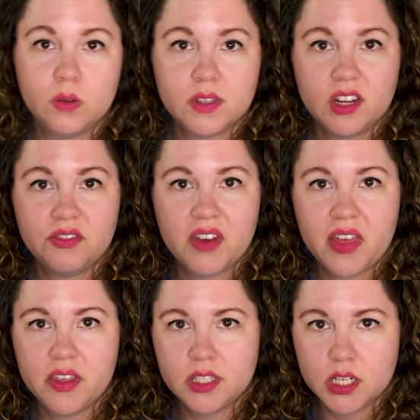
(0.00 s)
Who's gonna
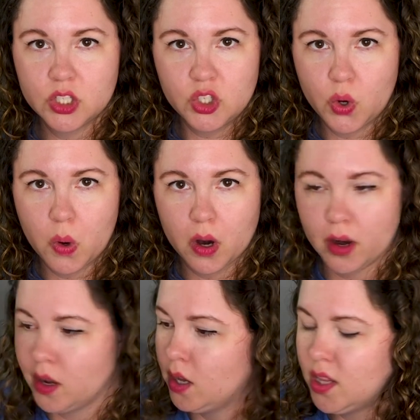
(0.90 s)
find this in a
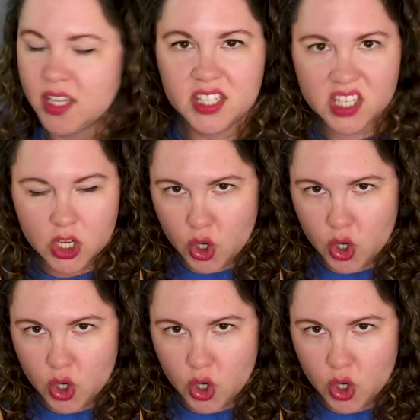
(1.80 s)
store? This is